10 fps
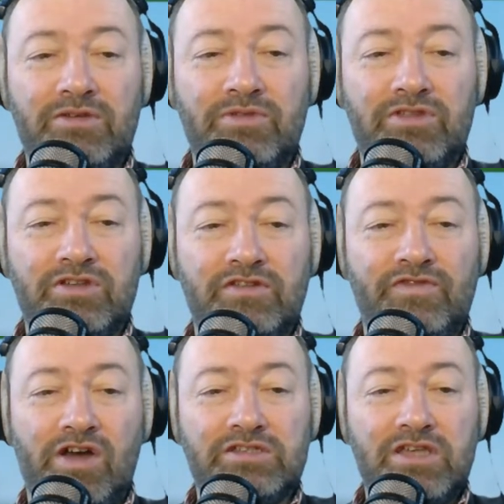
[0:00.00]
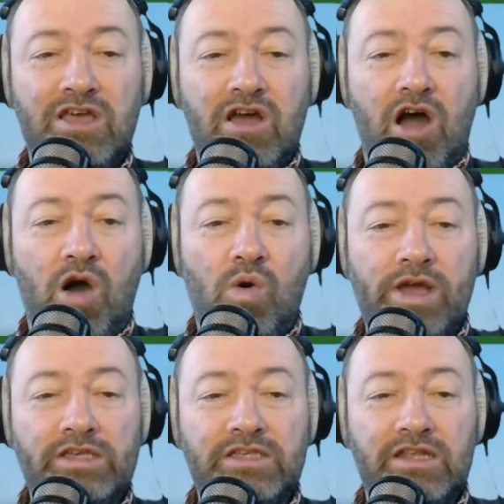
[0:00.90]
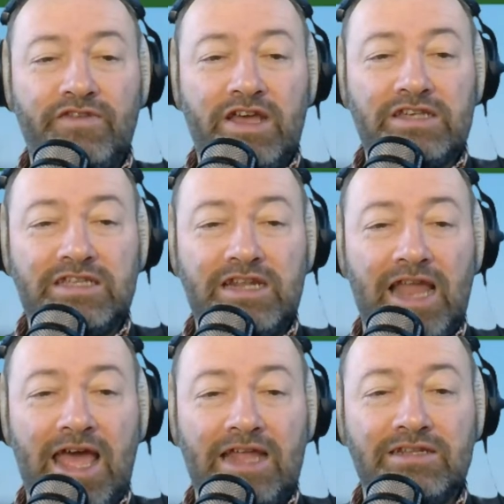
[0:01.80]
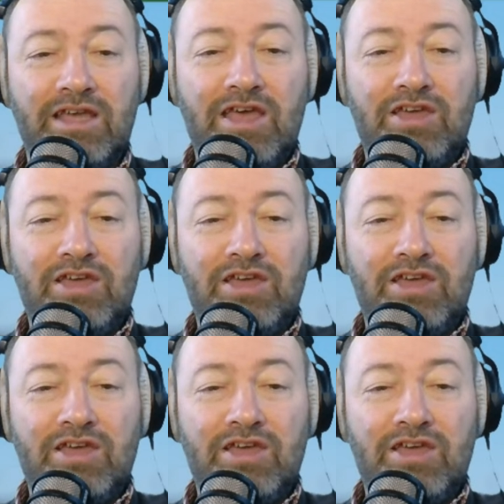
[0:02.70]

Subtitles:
With good advice. Always invest in land.